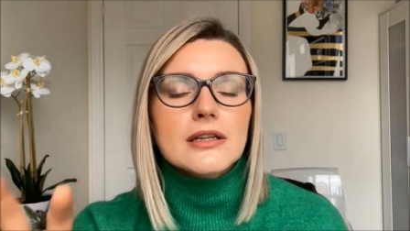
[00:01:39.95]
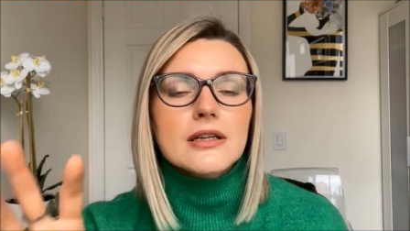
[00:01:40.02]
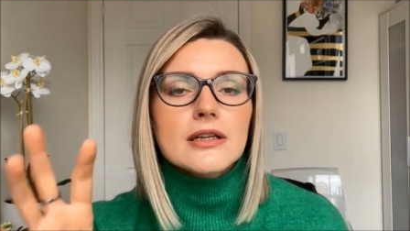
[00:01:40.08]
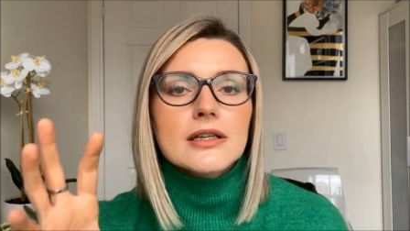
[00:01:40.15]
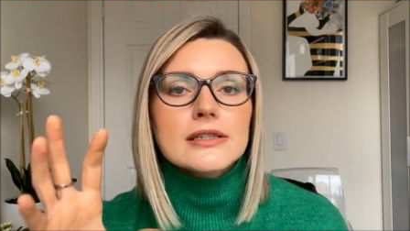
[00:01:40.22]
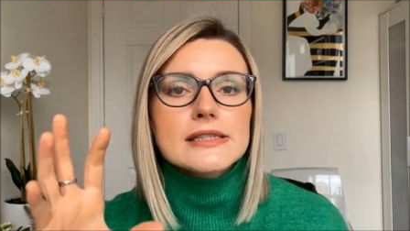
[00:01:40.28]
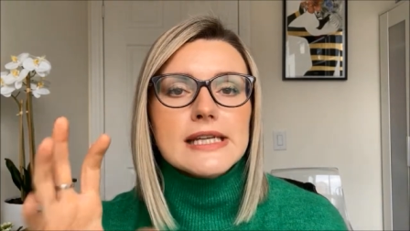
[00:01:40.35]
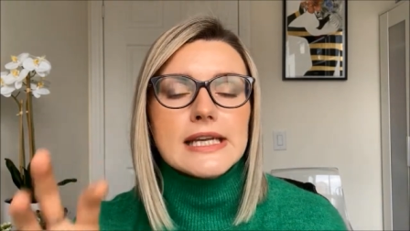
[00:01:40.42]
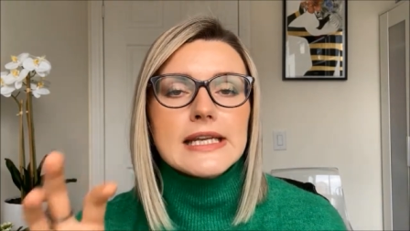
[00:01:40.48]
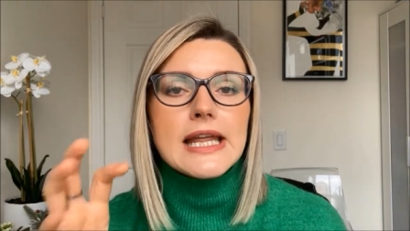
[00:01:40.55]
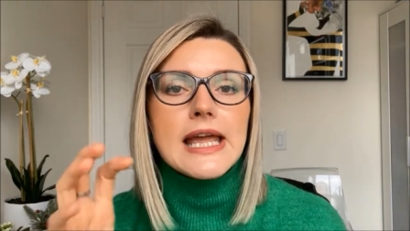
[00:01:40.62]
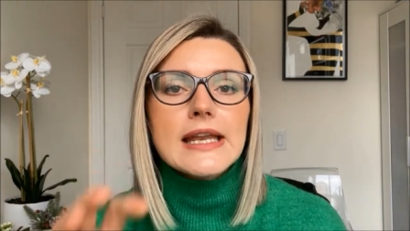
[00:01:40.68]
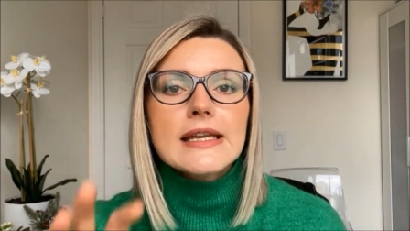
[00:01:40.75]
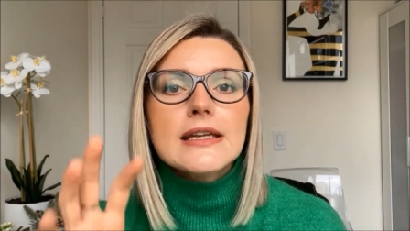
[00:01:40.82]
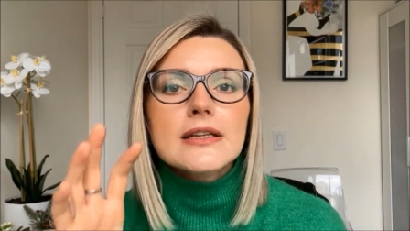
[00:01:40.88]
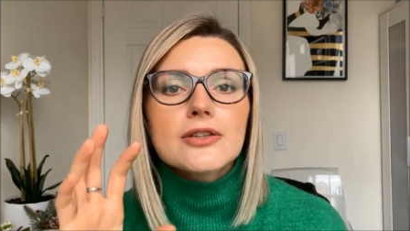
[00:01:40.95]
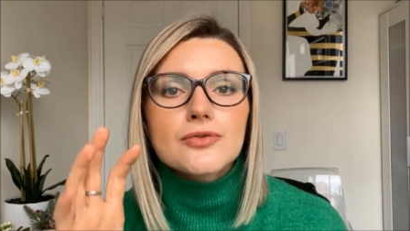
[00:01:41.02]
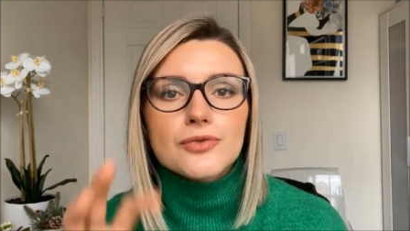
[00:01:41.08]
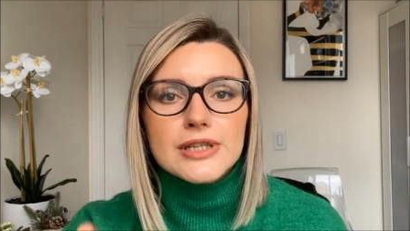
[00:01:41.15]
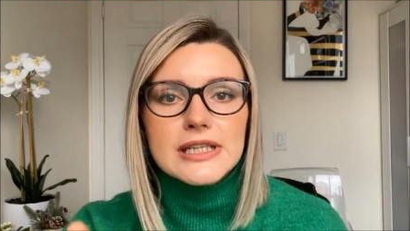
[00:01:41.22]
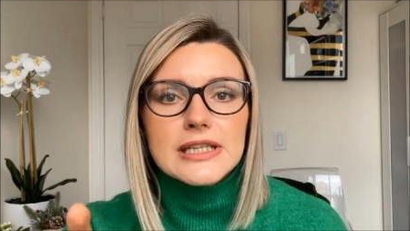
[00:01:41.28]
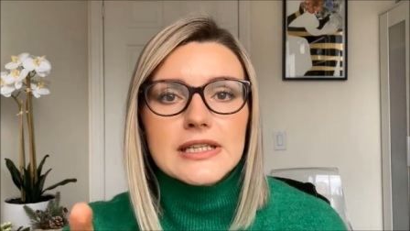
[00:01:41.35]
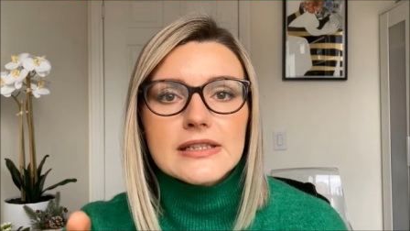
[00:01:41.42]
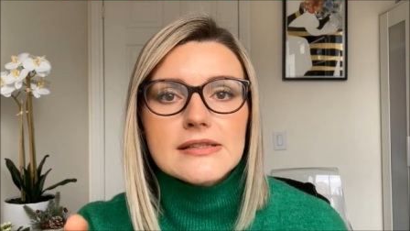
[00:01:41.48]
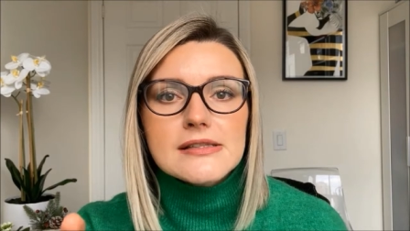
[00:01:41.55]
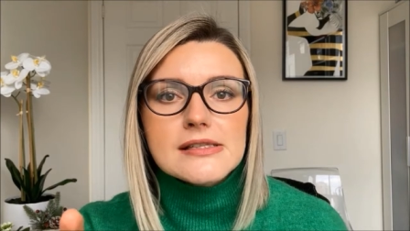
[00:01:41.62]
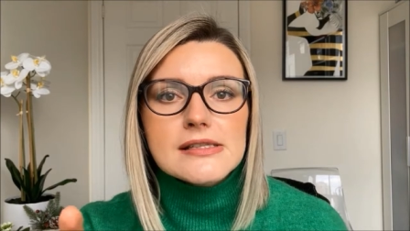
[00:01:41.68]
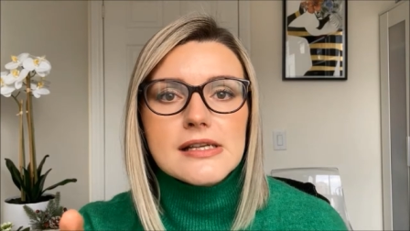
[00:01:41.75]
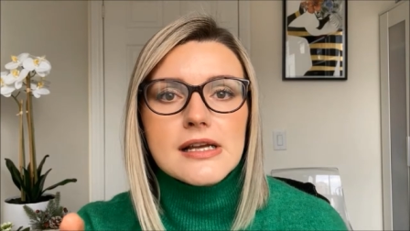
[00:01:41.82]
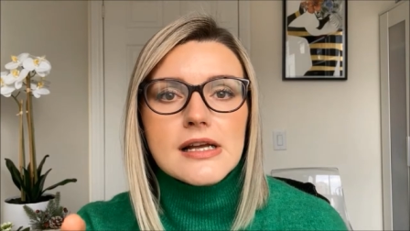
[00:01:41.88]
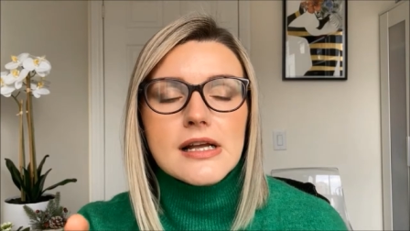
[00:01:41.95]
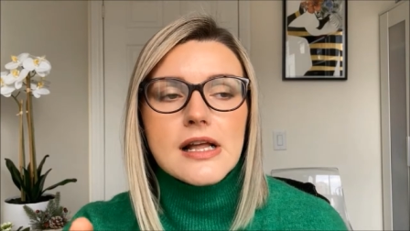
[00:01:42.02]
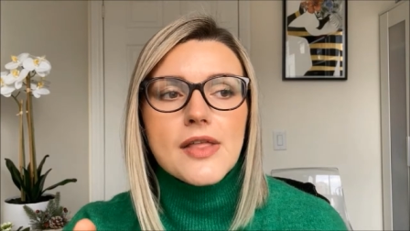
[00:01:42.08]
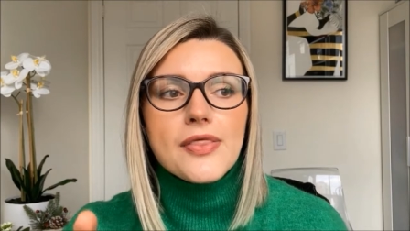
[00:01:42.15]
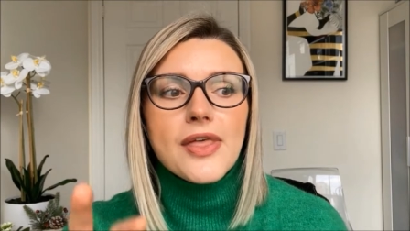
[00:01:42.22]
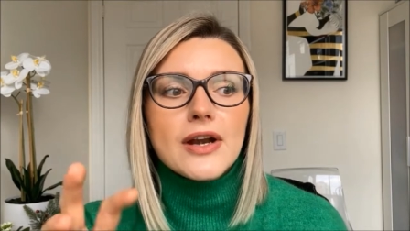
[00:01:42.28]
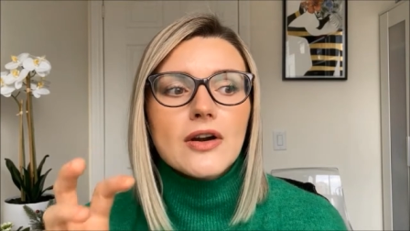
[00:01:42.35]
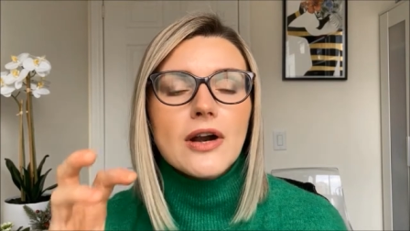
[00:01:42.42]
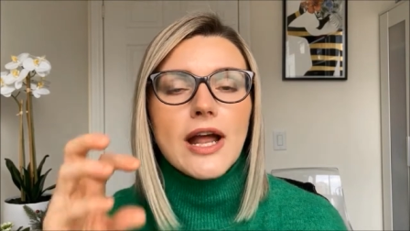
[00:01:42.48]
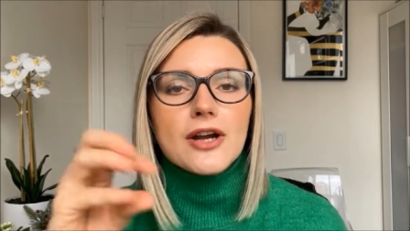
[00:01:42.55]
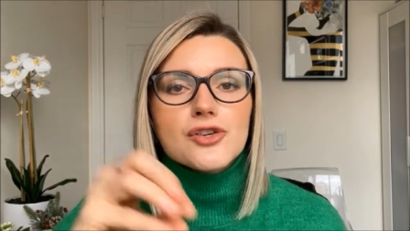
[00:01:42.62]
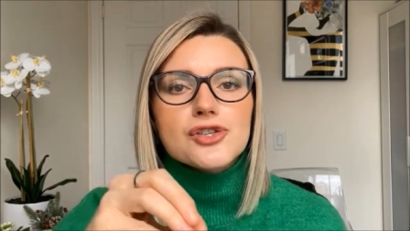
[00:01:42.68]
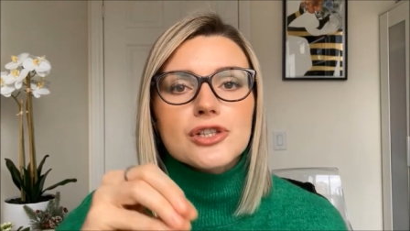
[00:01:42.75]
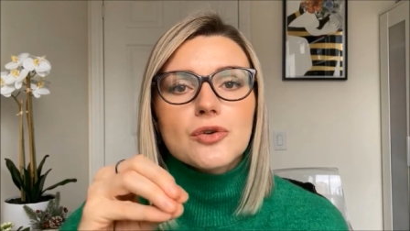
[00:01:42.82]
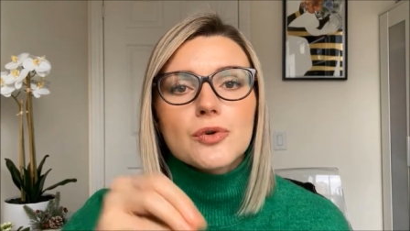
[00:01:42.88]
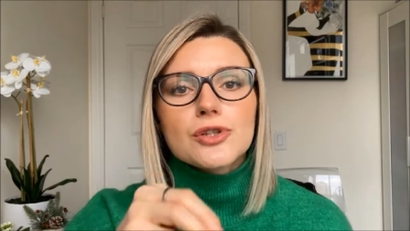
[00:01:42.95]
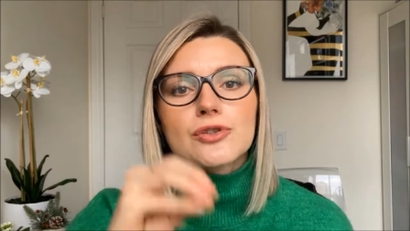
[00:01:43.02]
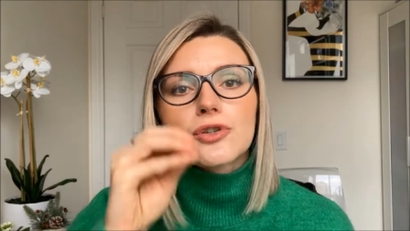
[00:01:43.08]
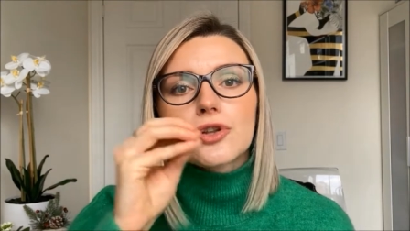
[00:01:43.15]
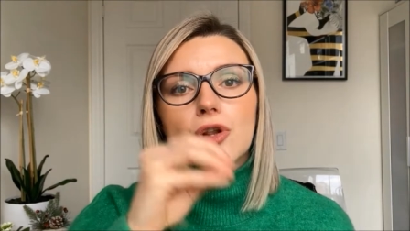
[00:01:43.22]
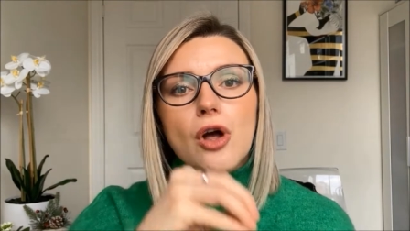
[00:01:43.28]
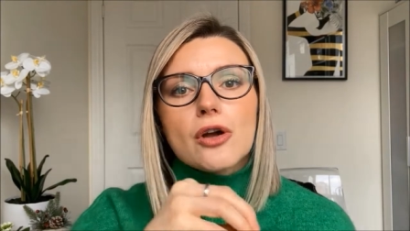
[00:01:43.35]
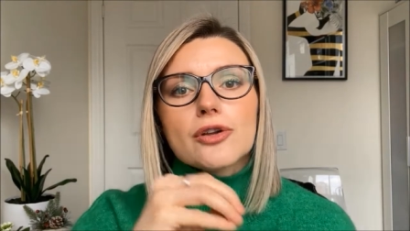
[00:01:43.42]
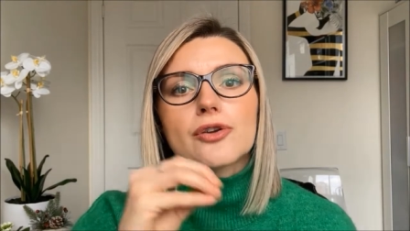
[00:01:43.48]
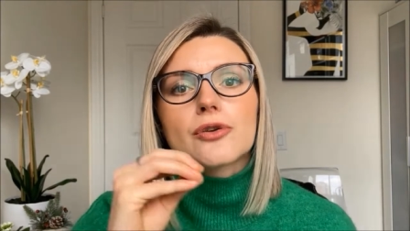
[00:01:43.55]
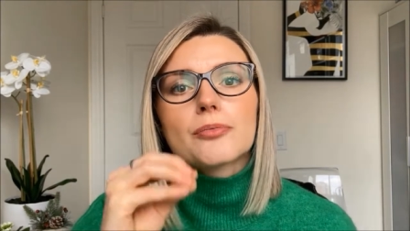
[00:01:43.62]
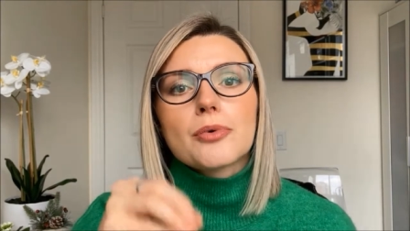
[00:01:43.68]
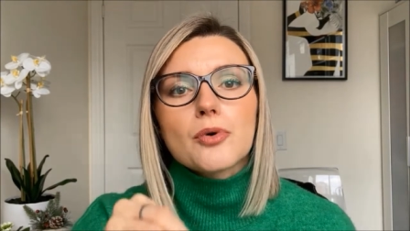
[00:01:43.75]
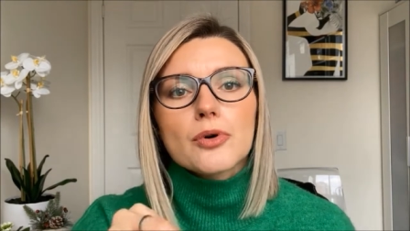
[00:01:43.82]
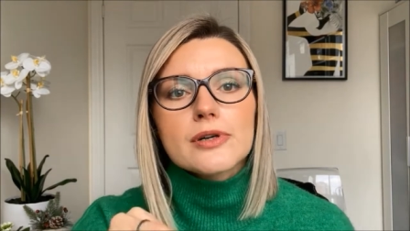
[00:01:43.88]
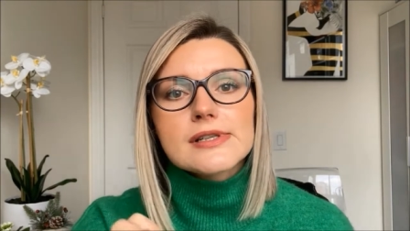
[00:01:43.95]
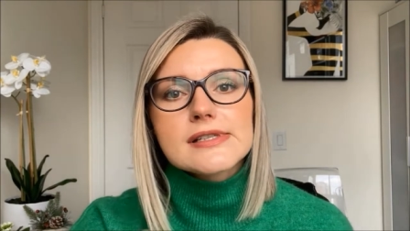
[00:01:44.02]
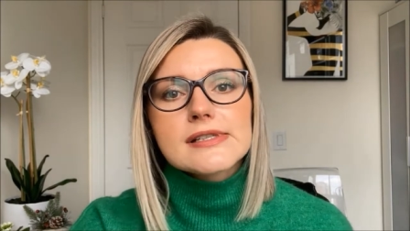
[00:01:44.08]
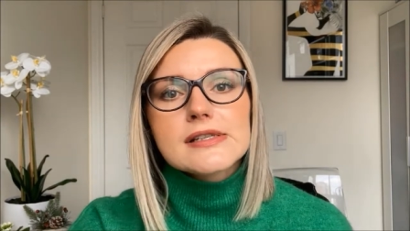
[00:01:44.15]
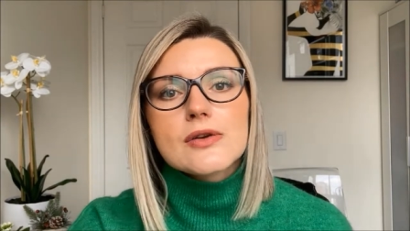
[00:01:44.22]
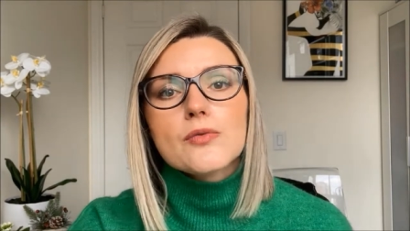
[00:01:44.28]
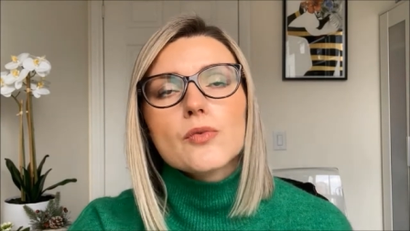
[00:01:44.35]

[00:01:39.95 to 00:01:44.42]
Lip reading: contain any ingredients that are actually going to clog your pores,